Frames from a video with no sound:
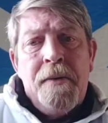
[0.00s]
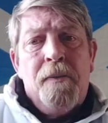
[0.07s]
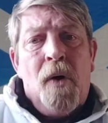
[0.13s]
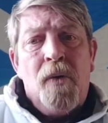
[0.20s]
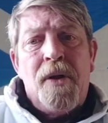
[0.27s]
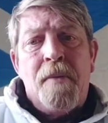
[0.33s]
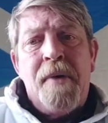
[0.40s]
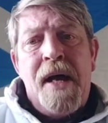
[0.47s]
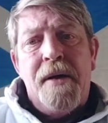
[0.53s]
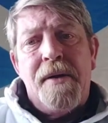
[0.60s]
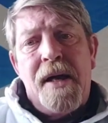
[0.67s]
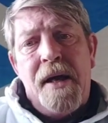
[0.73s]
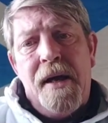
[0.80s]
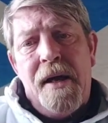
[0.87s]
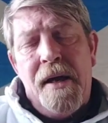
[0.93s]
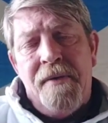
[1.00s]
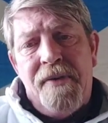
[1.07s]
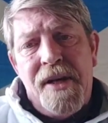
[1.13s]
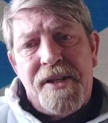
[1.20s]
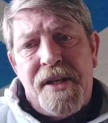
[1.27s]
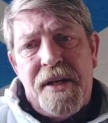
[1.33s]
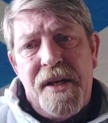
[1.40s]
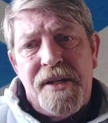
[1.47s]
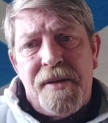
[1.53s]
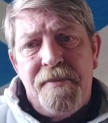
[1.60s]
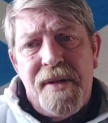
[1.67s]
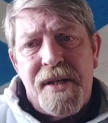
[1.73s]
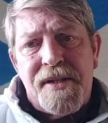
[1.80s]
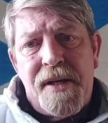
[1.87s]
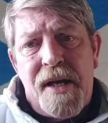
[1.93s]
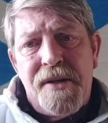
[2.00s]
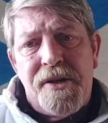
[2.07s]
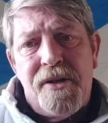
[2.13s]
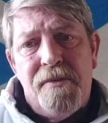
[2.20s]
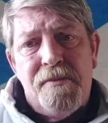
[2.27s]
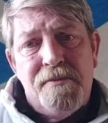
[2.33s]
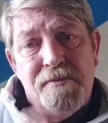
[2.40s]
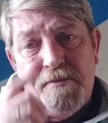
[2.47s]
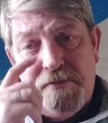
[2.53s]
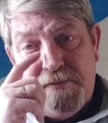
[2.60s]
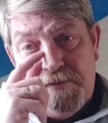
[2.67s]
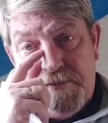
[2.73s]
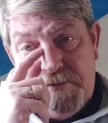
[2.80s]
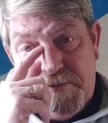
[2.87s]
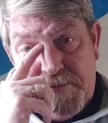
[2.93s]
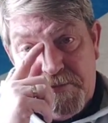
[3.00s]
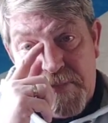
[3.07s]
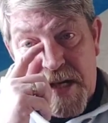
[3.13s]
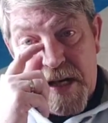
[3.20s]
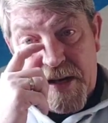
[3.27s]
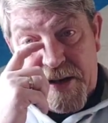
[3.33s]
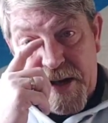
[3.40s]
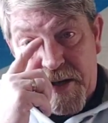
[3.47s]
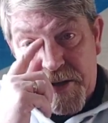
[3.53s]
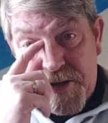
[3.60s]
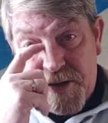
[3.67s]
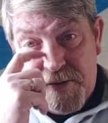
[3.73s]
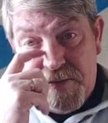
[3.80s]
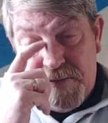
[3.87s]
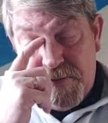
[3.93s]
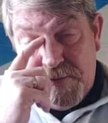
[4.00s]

Will the investigation be a stitch up? I reckon so.